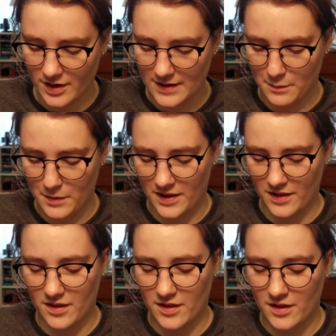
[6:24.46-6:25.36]
in the
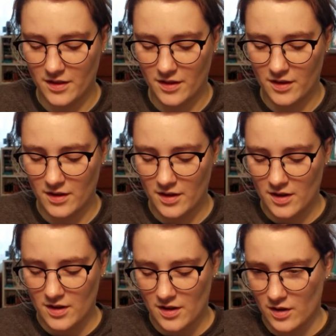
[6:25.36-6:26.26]
month,
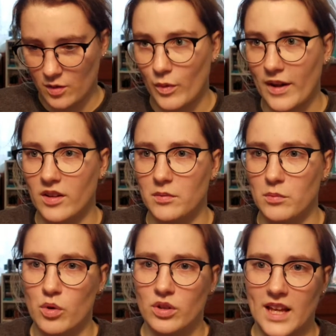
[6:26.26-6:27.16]
well,
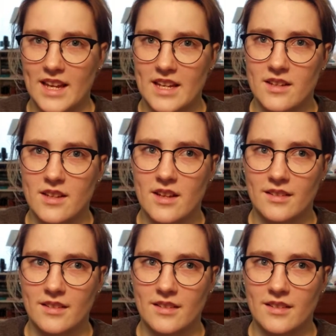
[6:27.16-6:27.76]
more like